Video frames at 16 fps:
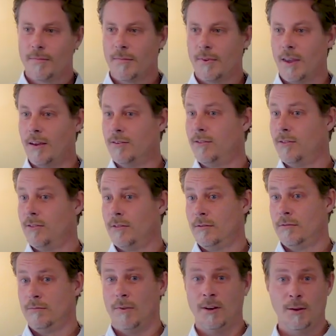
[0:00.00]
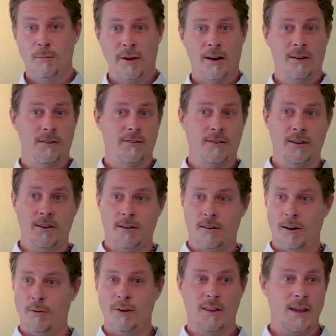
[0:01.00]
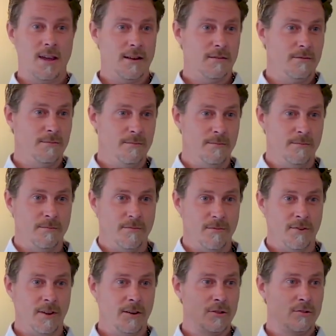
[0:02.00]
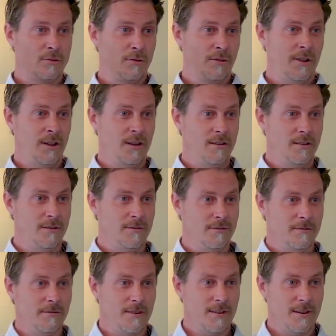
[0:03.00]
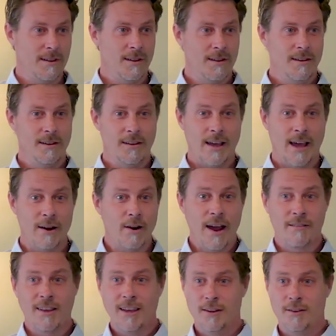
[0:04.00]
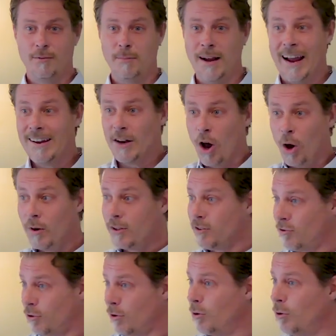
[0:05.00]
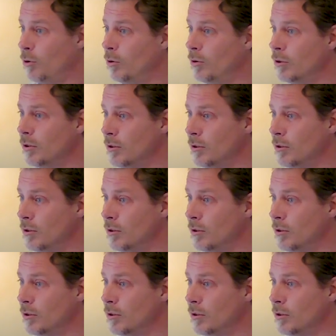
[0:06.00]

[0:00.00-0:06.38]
Yes? Any parents can agree with that? Is that a true thing? I don't have kids, but I know it's true.